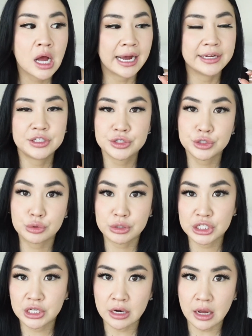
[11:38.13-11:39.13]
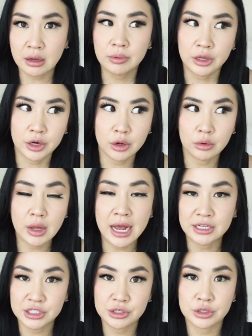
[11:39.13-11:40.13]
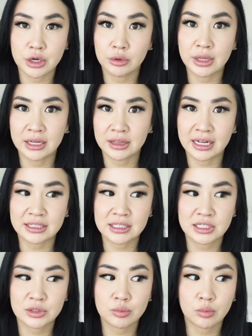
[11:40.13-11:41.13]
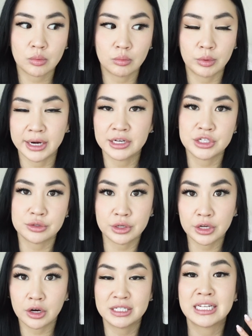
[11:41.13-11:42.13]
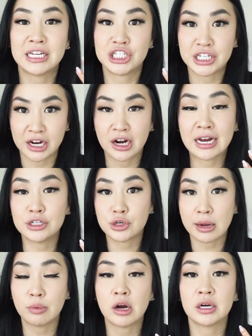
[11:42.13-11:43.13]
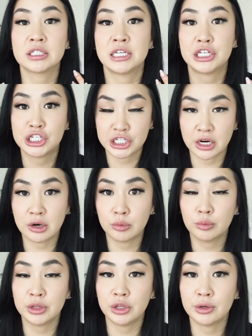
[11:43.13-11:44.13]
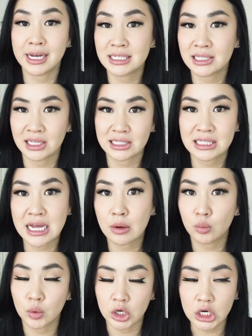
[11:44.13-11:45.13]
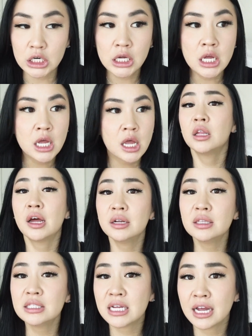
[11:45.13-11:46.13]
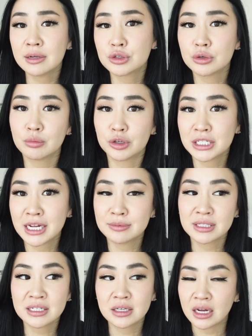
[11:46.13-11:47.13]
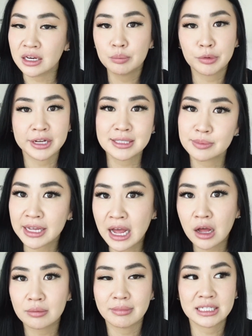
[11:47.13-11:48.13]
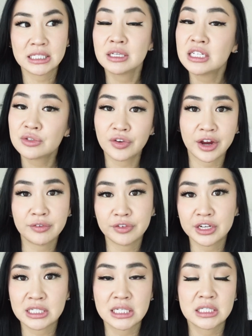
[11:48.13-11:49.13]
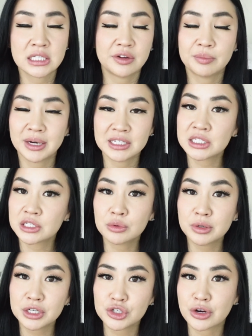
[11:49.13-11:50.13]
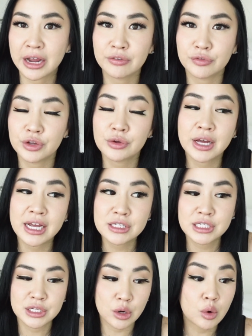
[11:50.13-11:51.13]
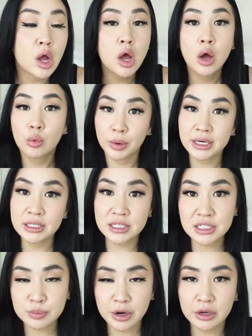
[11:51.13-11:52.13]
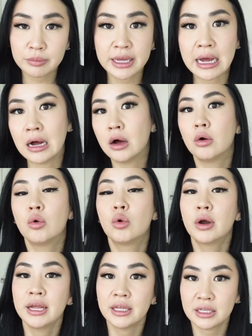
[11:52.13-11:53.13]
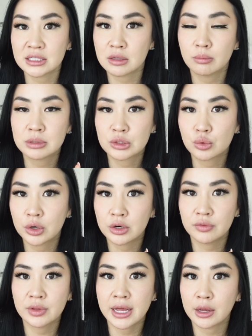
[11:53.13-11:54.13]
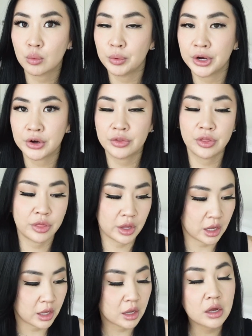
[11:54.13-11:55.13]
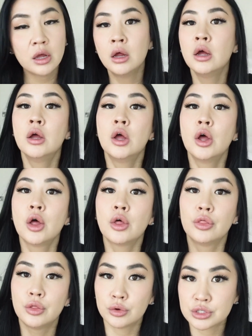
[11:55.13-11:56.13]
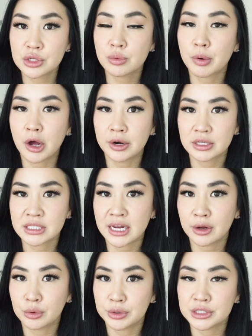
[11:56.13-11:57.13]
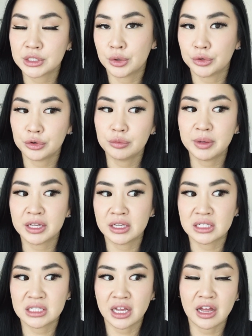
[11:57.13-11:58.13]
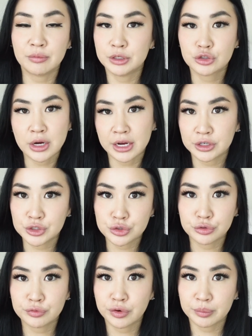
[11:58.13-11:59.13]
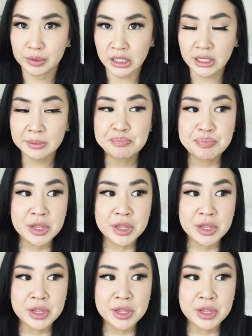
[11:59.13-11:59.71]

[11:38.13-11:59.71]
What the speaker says: I do switch it up, as you know, like that's what I do here is I try products and I share with you guys things that work. A lot of the times, or more times than none, it breaks me out. My skin is very, very sensitive, but I still want to try it for you guys. So when it does break me out or I get some sort of like weird thing, those are the products that I always go to because they have been tried and true for me.